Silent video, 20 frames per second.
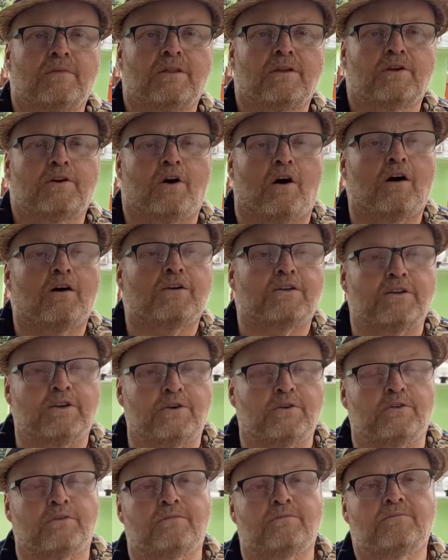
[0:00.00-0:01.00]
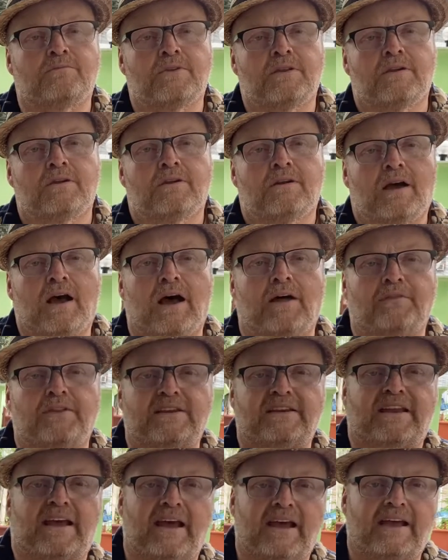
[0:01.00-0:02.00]
call you on the
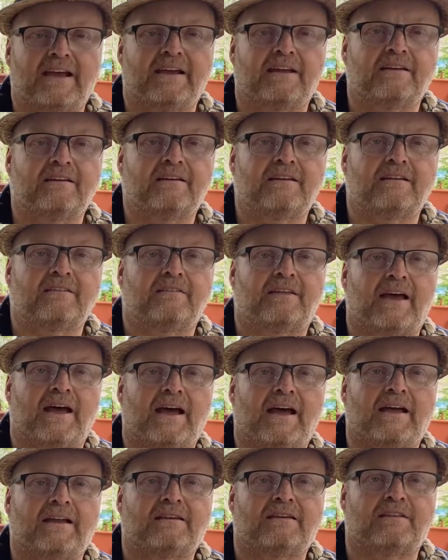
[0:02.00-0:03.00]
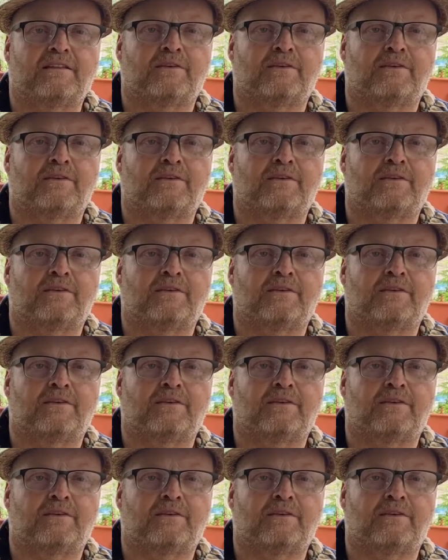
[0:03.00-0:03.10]
day that